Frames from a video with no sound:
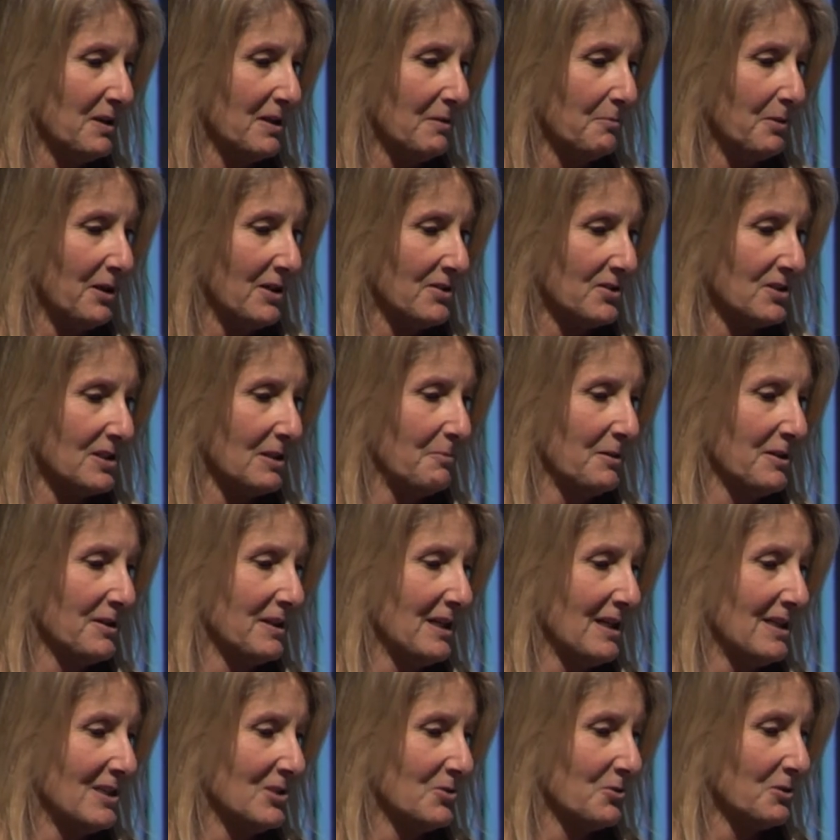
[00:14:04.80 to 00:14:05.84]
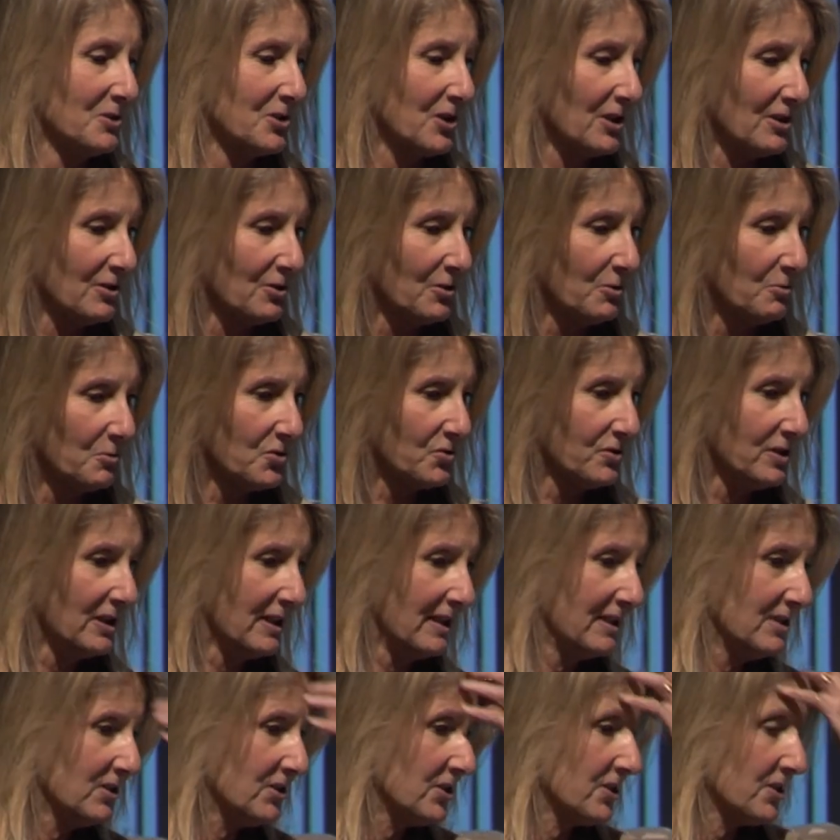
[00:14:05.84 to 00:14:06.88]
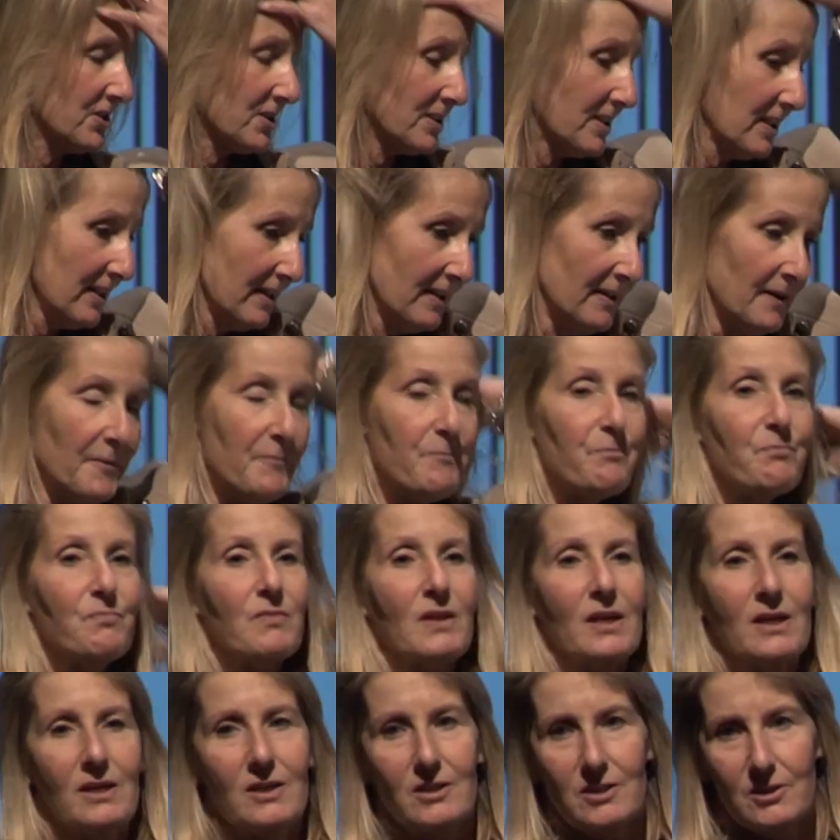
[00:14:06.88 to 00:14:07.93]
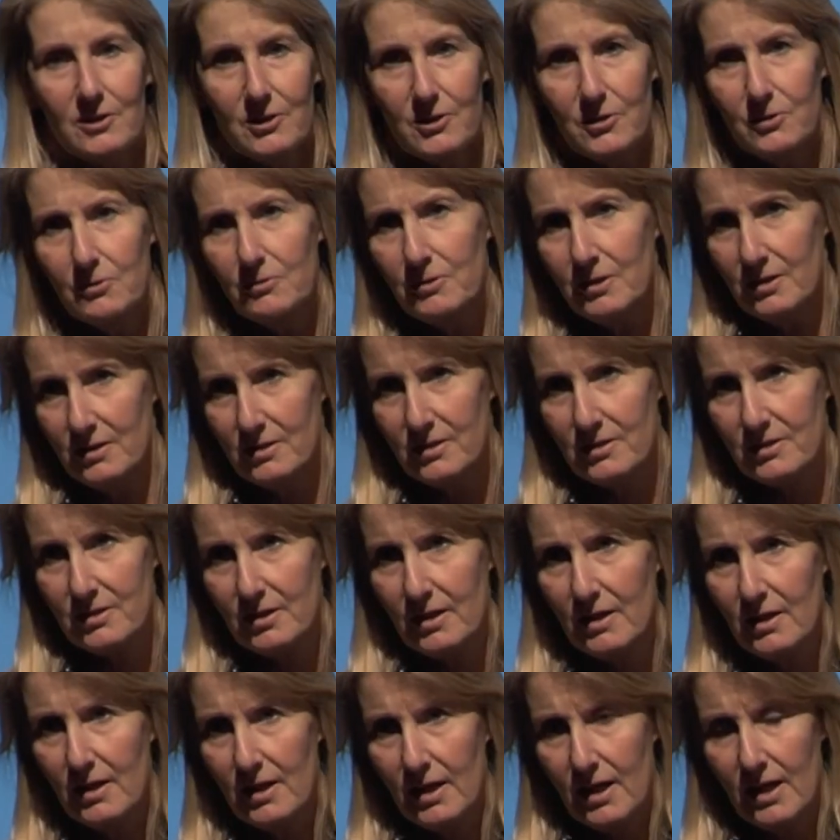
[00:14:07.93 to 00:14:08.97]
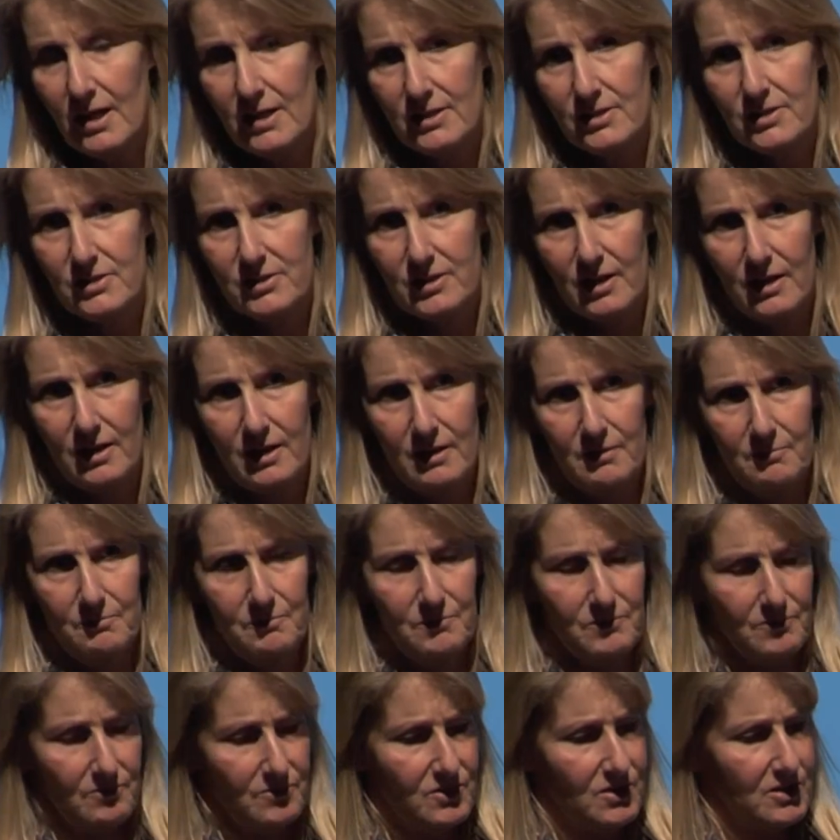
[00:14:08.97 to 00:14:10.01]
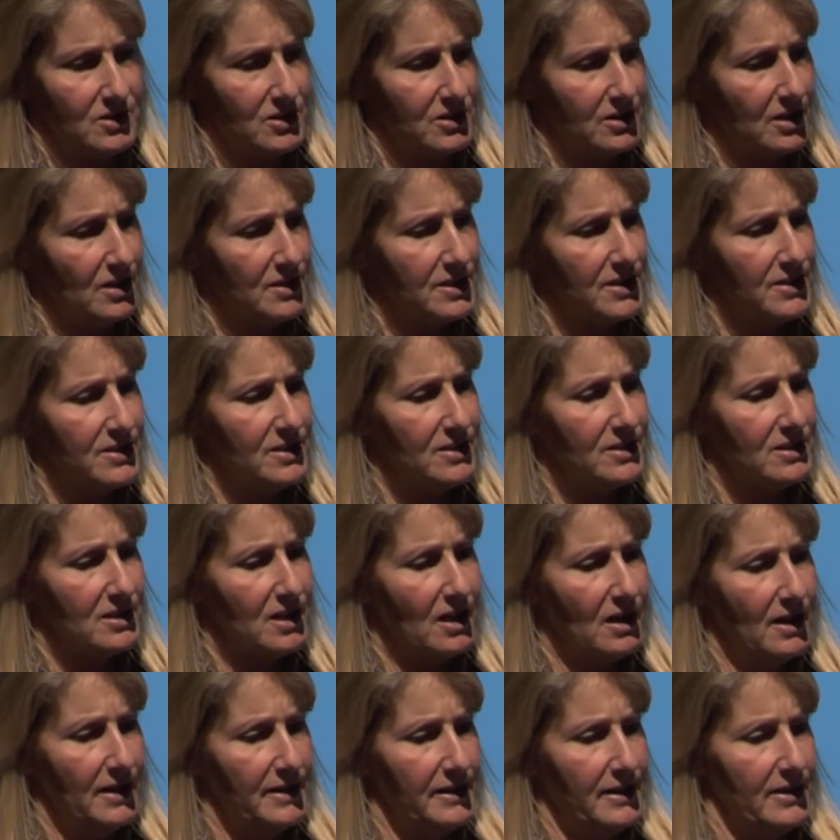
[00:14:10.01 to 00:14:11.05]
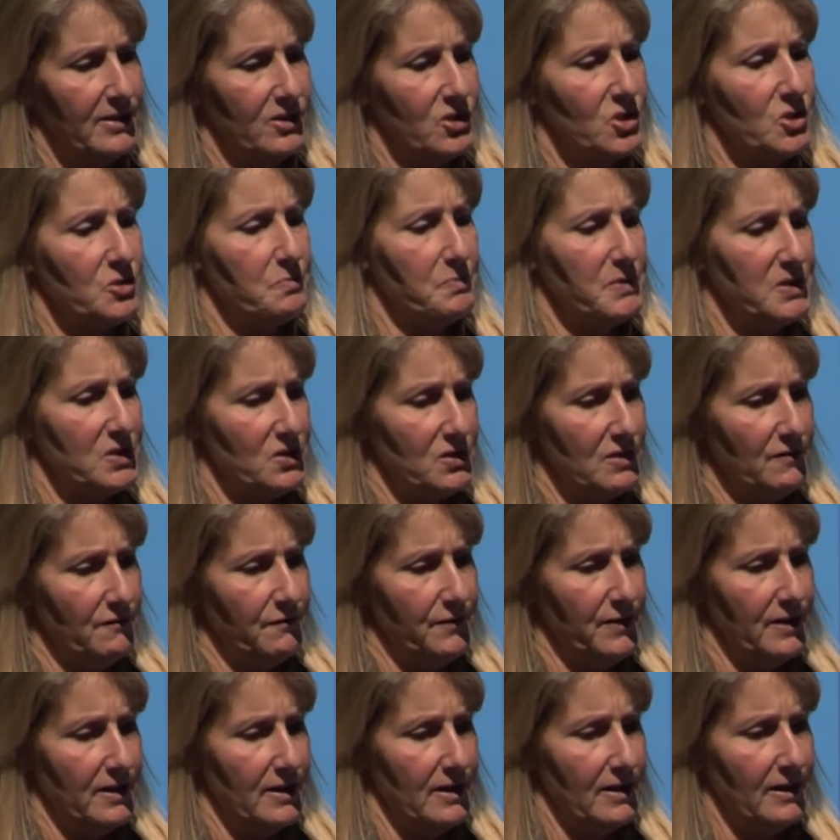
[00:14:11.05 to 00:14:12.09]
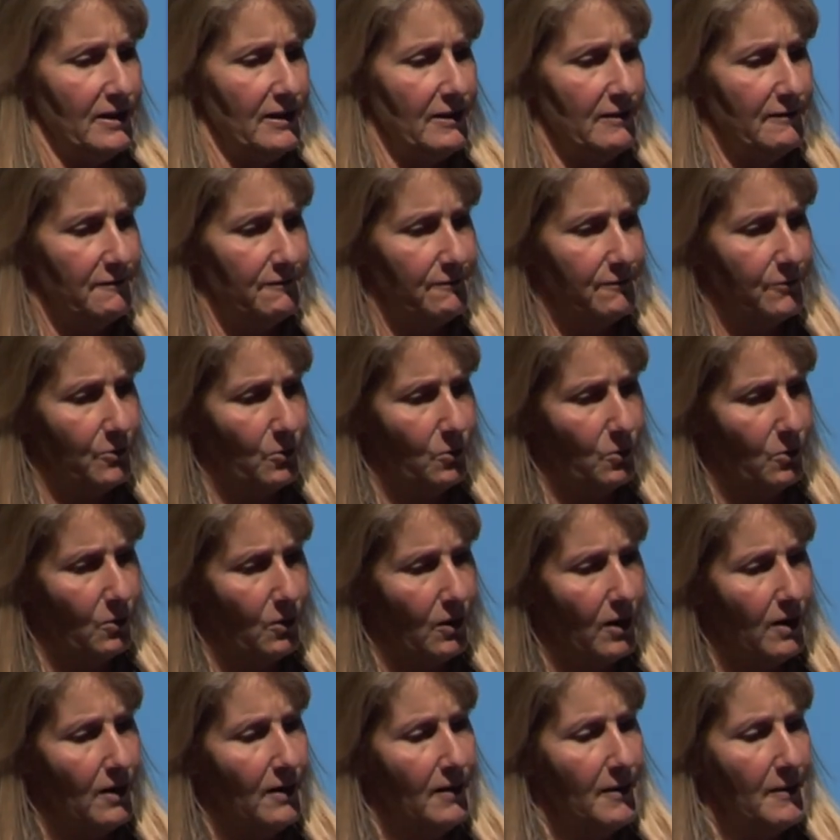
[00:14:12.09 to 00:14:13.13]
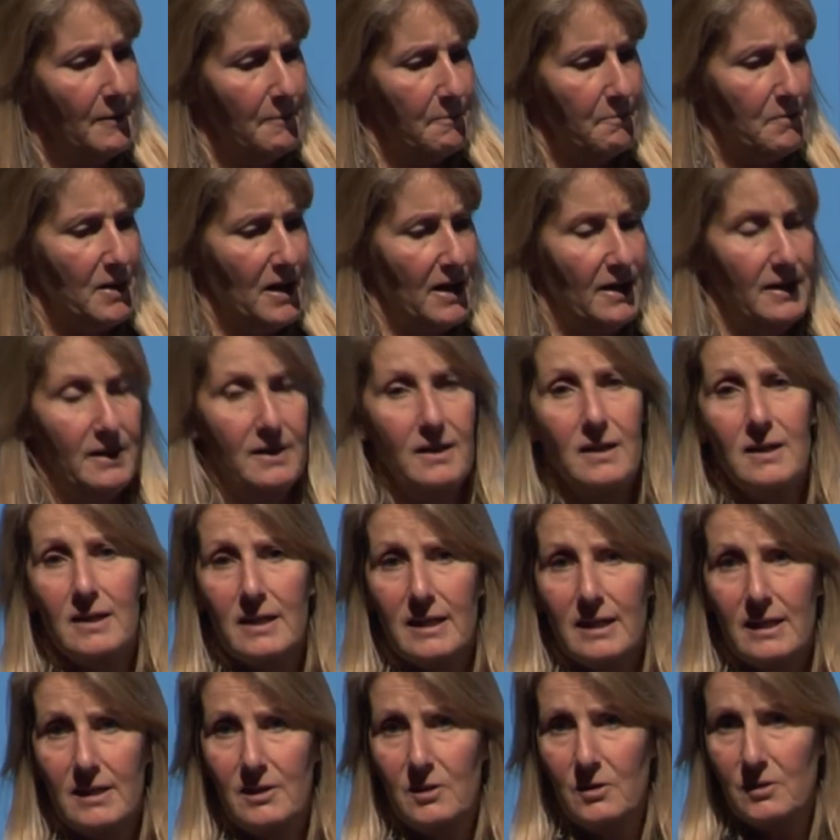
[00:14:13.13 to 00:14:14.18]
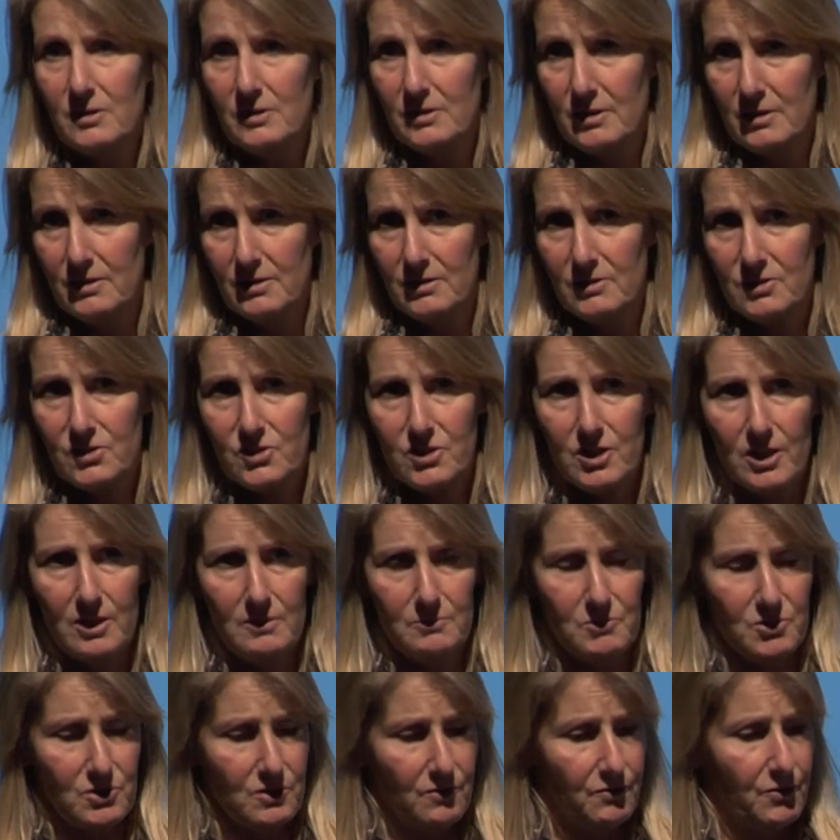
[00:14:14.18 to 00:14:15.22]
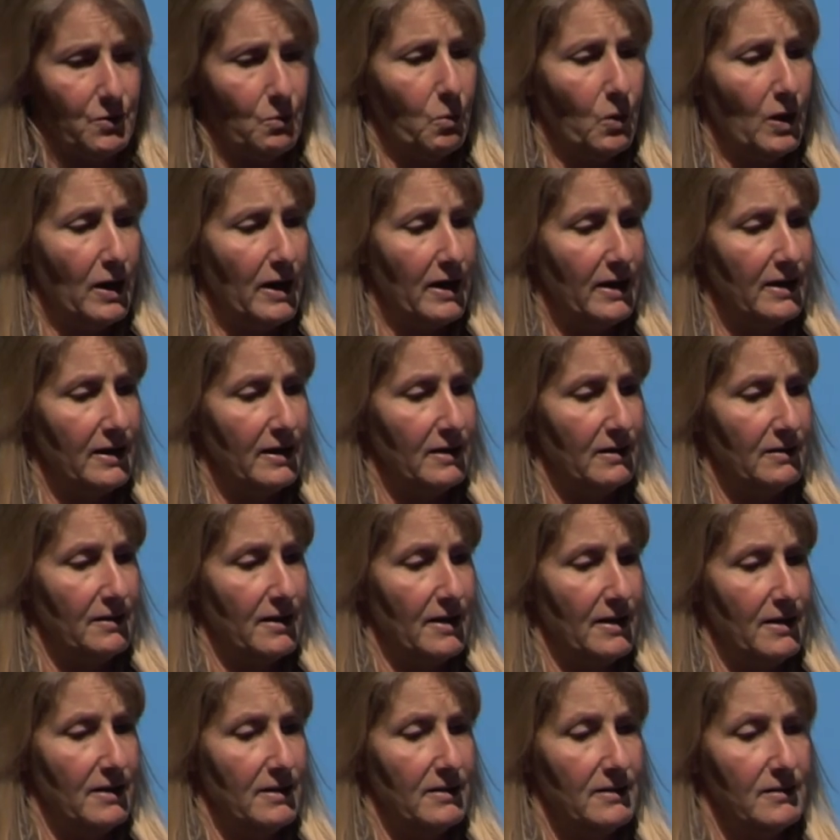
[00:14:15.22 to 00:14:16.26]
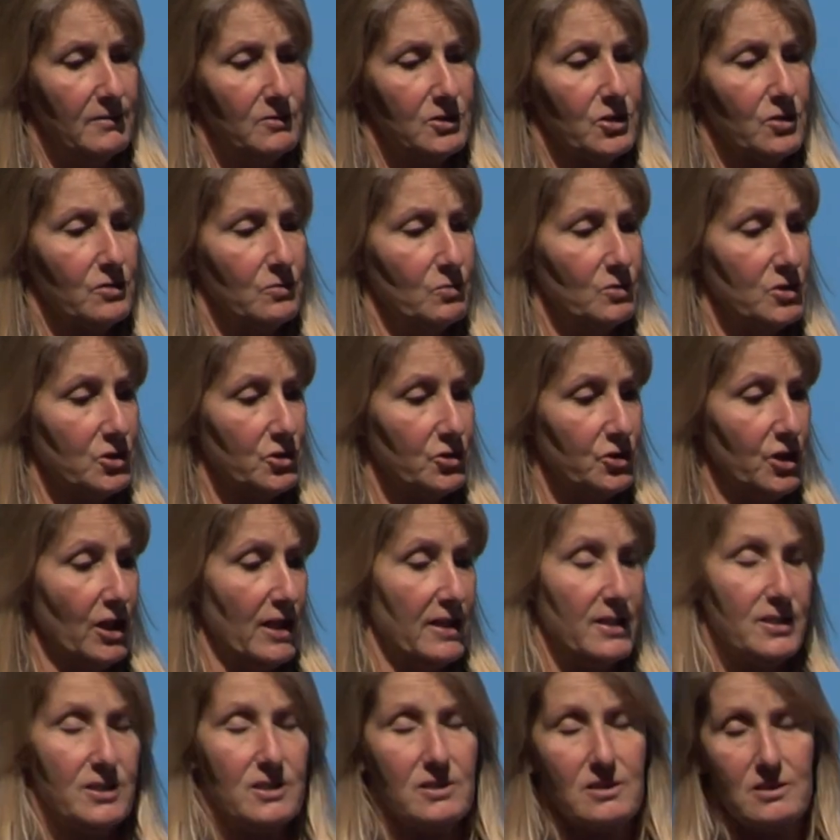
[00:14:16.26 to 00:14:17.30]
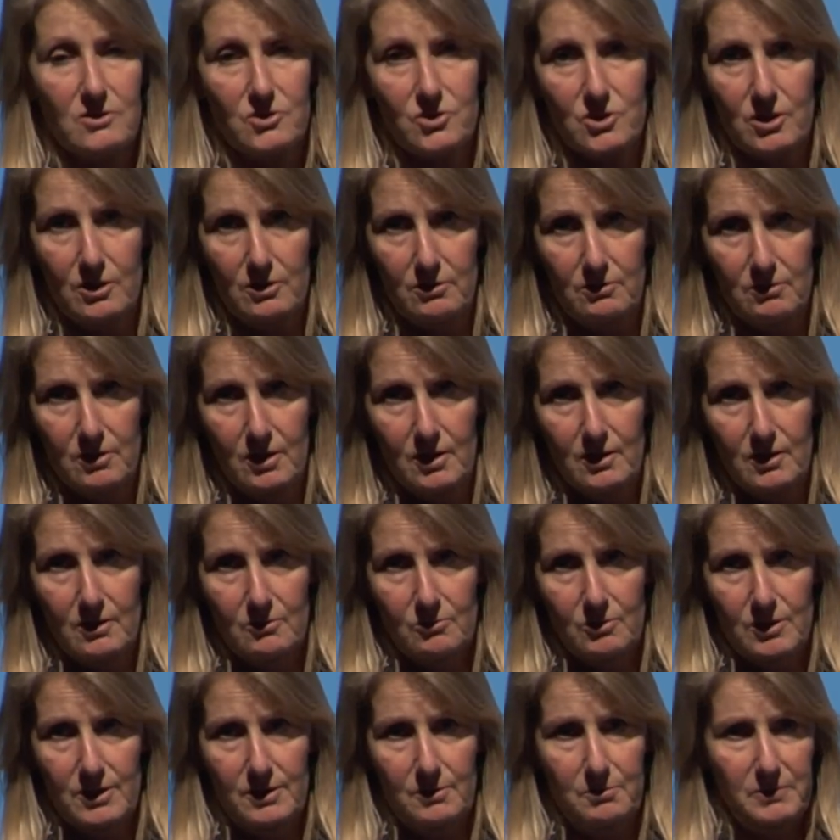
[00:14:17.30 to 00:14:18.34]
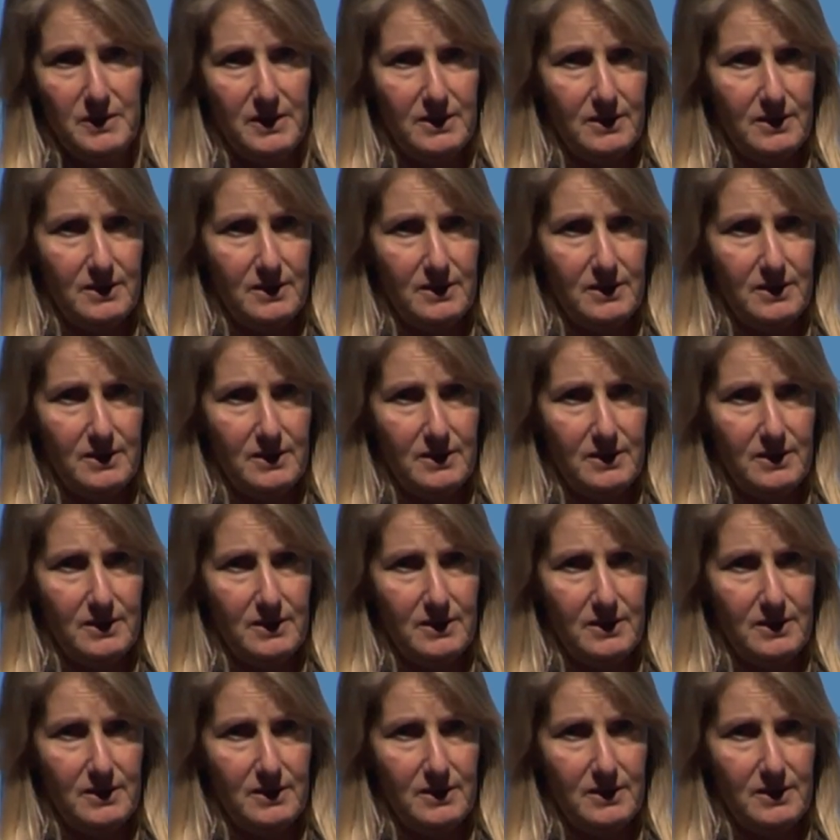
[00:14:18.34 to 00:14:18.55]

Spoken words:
the past couple of days, which I thought was really interesting. Kahuna's has started designing specifically for men in terms of the way they dress, so whether it be